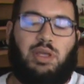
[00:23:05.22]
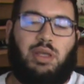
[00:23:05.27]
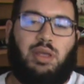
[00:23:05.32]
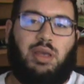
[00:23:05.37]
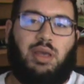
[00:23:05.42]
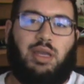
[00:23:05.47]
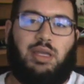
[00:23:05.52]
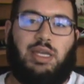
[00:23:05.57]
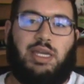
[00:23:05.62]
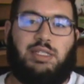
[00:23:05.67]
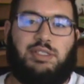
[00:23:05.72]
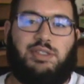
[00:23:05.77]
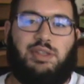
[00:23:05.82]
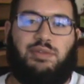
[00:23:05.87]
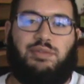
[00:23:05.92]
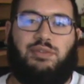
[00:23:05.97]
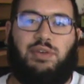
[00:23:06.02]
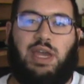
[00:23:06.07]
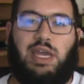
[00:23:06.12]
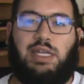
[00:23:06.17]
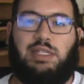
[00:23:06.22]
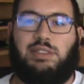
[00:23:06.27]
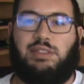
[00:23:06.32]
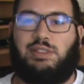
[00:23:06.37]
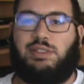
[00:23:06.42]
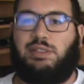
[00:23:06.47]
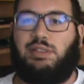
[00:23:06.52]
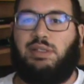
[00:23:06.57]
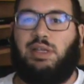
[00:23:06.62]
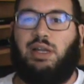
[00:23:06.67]
against the
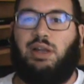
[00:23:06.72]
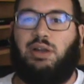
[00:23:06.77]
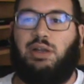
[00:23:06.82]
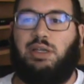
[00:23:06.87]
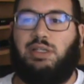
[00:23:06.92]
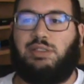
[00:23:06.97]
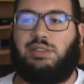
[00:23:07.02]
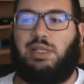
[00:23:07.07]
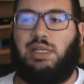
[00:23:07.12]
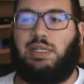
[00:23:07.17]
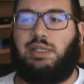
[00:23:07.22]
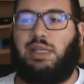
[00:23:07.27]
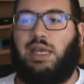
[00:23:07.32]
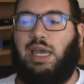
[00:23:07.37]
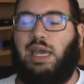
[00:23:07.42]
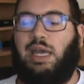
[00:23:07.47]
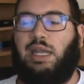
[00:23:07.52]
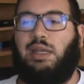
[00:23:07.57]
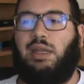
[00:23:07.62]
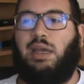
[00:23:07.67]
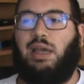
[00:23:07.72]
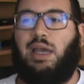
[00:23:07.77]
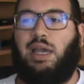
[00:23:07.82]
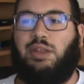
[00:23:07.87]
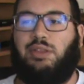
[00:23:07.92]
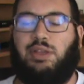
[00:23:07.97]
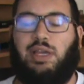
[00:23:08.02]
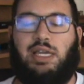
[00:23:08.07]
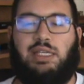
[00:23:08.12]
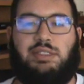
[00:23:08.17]
fence, areas like that,
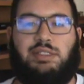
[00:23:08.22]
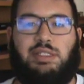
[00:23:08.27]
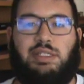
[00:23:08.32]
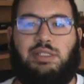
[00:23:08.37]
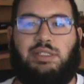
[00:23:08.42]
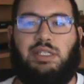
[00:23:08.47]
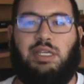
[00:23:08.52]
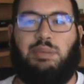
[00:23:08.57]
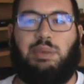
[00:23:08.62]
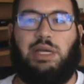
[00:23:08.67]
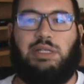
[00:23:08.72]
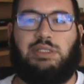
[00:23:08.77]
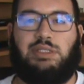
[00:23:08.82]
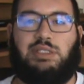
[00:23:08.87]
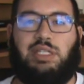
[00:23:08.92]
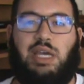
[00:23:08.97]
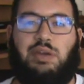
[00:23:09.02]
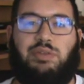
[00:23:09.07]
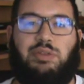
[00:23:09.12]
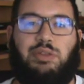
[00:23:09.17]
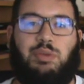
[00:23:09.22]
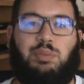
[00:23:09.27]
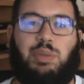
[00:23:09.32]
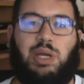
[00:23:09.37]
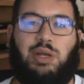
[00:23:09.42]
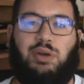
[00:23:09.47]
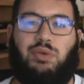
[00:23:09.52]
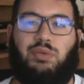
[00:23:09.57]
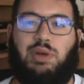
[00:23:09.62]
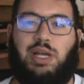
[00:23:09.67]
I see Tibau just having the
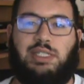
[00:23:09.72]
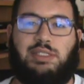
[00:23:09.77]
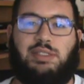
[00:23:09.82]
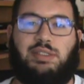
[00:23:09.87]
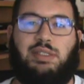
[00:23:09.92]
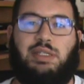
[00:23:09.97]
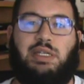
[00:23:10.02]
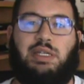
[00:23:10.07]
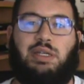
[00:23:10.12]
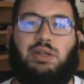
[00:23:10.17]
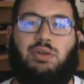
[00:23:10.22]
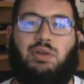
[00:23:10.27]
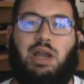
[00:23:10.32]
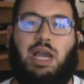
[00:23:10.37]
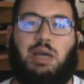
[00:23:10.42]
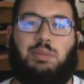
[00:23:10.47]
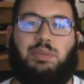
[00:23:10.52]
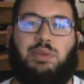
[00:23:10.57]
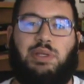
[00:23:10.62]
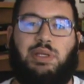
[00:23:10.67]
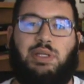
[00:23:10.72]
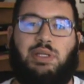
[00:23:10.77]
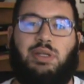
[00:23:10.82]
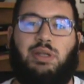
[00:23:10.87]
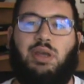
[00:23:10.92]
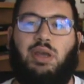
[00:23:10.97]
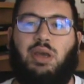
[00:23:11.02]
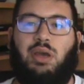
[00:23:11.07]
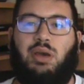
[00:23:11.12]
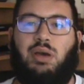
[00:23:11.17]
better wrestling and grappling
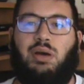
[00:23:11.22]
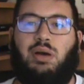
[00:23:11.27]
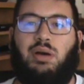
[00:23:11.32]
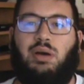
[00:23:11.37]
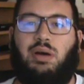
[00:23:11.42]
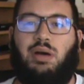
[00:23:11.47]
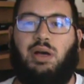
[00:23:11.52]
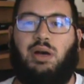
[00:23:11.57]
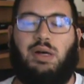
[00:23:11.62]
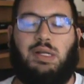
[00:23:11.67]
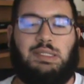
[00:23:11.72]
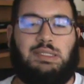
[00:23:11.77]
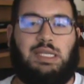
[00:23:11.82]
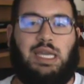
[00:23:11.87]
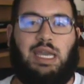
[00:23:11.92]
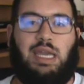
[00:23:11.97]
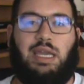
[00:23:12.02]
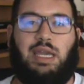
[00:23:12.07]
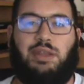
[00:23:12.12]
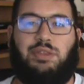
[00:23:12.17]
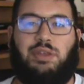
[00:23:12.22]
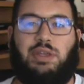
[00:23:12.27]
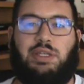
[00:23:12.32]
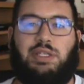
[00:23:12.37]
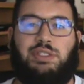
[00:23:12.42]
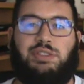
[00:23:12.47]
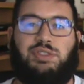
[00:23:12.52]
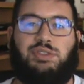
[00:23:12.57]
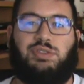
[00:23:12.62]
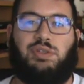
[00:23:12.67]
all day. I think
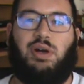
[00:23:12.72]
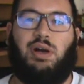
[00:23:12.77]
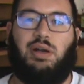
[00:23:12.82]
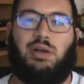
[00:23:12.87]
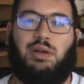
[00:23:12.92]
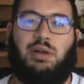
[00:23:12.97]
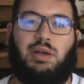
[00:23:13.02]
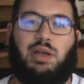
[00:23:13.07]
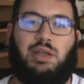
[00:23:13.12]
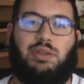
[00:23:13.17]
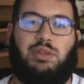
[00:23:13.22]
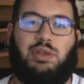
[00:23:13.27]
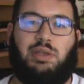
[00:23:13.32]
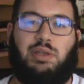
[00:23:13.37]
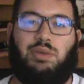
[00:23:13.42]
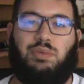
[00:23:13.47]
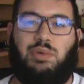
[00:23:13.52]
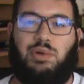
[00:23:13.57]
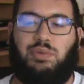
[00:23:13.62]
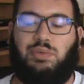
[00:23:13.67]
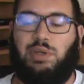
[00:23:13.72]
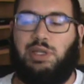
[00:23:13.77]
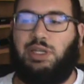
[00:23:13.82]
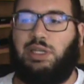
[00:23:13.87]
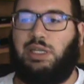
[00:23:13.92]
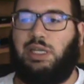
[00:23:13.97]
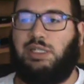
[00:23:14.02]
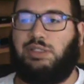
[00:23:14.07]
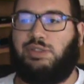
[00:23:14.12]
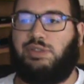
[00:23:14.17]
he's stronger. I think he will win
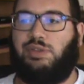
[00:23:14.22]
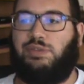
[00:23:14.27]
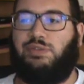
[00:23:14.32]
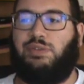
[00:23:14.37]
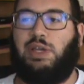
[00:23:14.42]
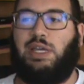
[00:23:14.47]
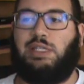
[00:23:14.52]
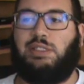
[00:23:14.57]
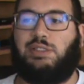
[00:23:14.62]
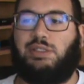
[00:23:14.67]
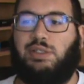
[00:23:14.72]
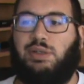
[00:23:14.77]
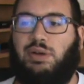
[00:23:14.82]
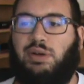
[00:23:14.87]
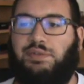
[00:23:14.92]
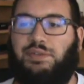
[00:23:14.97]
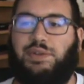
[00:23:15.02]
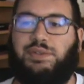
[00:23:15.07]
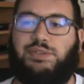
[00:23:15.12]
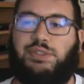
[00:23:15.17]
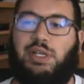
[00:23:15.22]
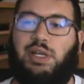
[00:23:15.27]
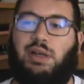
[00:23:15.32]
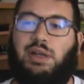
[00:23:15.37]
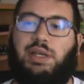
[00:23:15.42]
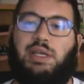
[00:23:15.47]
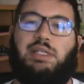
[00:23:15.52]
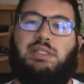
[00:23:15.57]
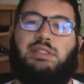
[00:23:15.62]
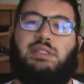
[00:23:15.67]
against the fence in all of those
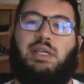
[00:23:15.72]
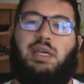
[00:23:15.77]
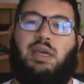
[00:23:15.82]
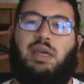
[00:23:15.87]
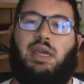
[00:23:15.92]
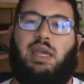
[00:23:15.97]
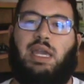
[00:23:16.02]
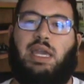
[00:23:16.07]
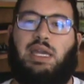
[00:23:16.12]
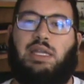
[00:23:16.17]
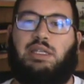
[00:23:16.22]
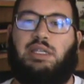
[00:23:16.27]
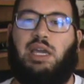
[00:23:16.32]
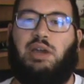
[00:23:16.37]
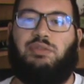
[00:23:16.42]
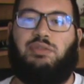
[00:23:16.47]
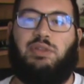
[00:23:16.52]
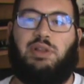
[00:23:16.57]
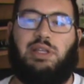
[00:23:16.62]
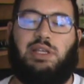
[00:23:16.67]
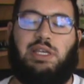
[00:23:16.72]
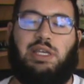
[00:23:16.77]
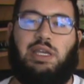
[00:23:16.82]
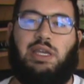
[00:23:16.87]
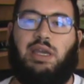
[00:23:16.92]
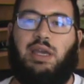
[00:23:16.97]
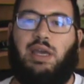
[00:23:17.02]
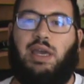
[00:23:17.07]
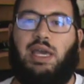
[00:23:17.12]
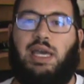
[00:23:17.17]
areas, and
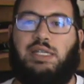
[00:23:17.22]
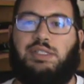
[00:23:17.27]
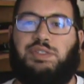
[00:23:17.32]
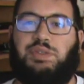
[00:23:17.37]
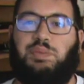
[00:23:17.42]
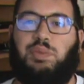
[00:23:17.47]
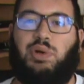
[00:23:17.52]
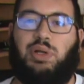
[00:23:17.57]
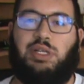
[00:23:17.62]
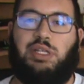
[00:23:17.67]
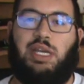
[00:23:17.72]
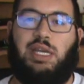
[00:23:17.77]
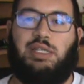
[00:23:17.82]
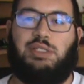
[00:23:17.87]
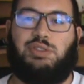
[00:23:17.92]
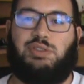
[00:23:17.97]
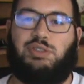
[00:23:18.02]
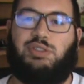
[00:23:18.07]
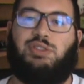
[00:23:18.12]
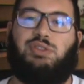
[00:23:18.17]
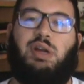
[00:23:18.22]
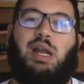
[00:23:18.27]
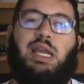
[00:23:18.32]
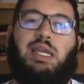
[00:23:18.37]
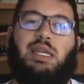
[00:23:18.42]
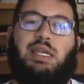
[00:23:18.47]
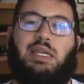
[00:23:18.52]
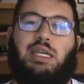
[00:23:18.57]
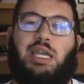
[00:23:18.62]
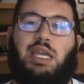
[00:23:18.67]
definitely has a more dangerous
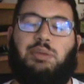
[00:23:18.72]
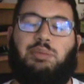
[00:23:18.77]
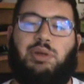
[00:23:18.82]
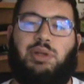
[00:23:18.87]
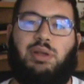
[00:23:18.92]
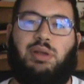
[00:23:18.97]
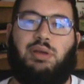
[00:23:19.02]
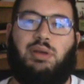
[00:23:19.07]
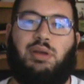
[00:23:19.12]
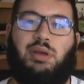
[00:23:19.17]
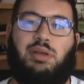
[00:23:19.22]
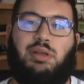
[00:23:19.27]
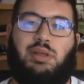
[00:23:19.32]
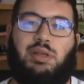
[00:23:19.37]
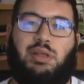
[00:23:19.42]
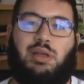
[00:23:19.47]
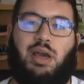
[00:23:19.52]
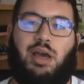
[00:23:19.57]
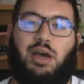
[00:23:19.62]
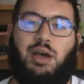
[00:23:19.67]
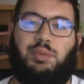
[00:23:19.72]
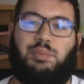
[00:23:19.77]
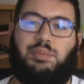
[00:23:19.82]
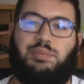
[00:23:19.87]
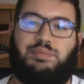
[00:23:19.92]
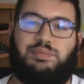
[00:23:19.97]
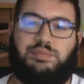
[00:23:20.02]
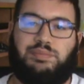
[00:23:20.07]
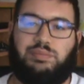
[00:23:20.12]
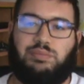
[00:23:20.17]
striking game,
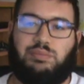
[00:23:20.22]
and